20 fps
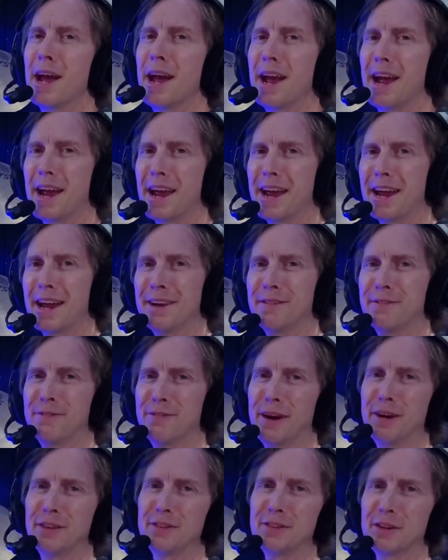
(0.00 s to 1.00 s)
and
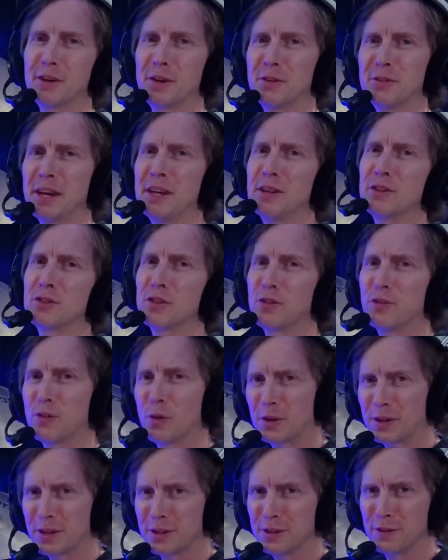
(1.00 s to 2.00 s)
Fozzie goes, "Hey, there's a
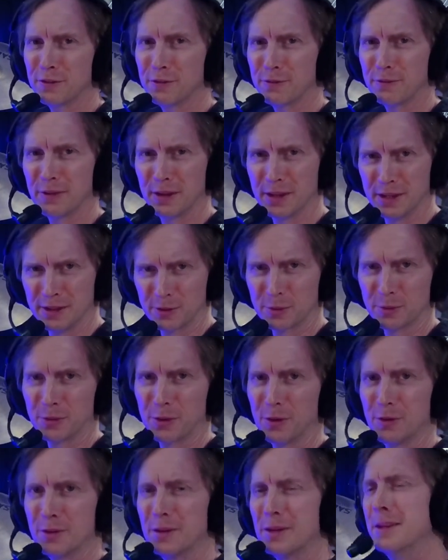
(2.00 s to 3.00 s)
fork in the
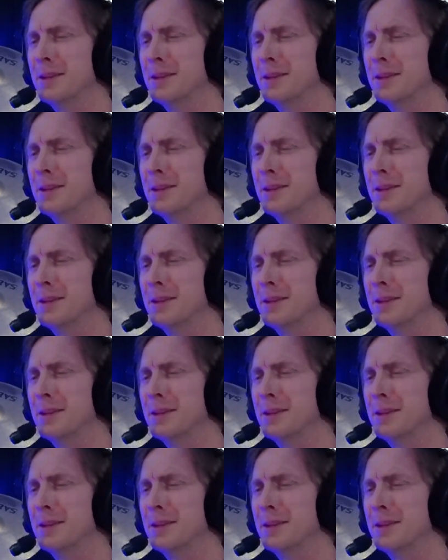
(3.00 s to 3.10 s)
road,"